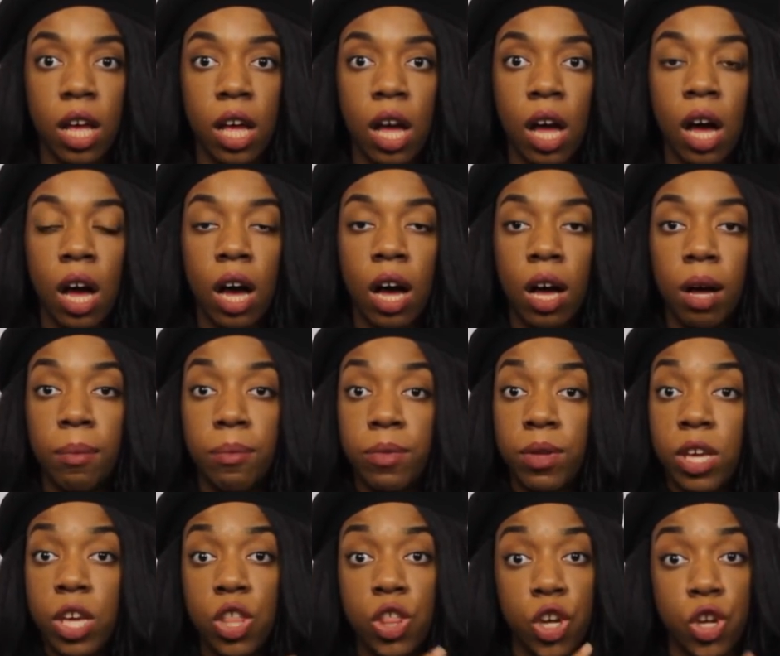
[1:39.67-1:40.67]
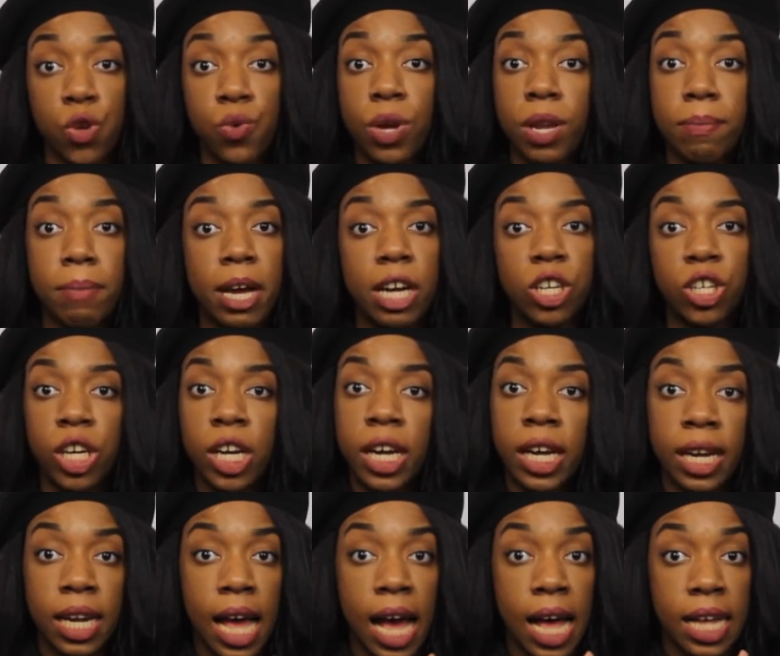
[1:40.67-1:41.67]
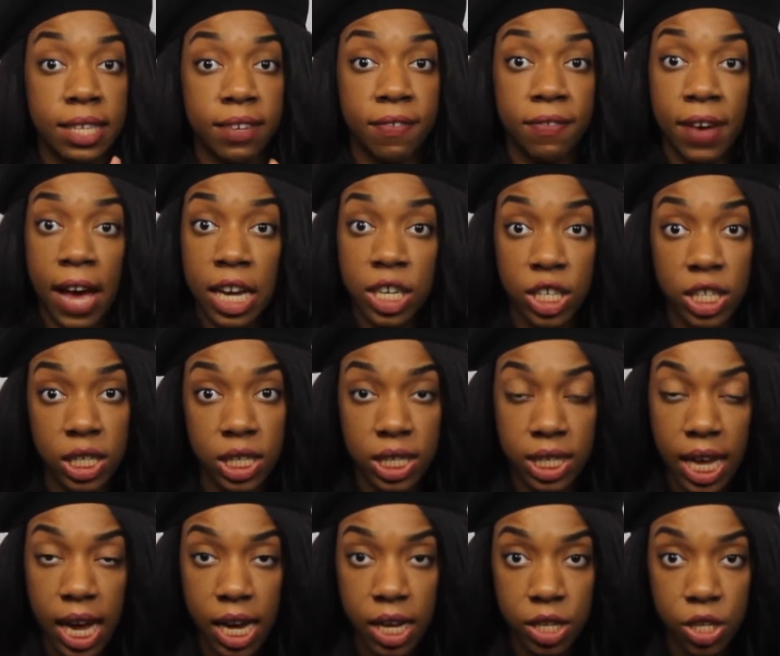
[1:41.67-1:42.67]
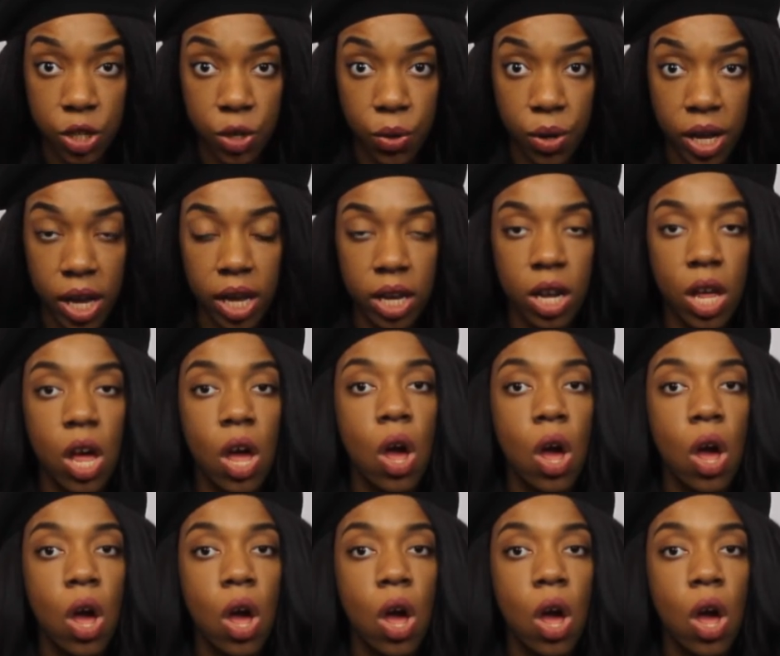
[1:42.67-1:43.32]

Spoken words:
either you can major in as a fashion design student